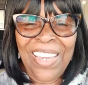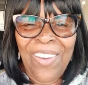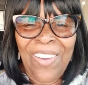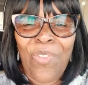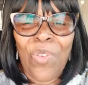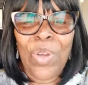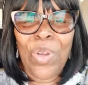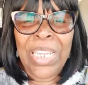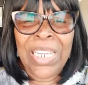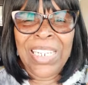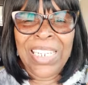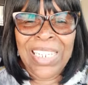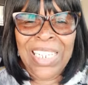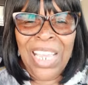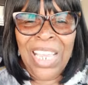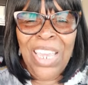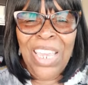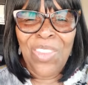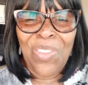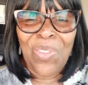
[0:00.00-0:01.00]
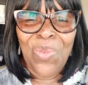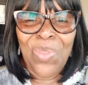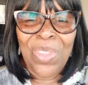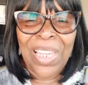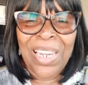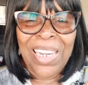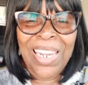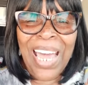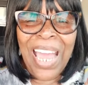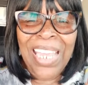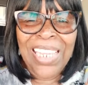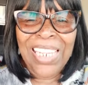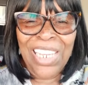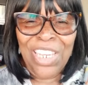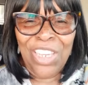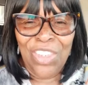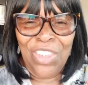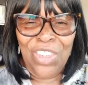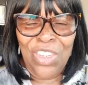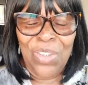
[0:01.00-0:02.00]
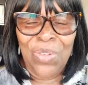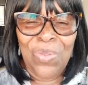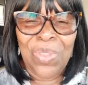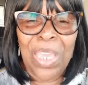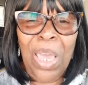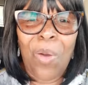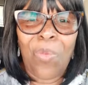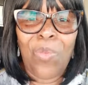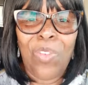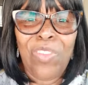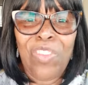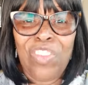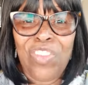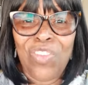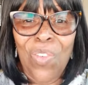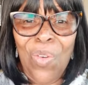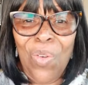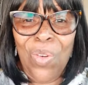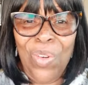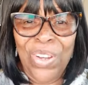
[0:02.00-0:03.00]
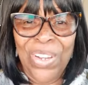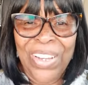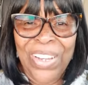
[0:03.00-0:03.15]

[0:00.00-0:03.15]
For it is He through the light in you that will draw.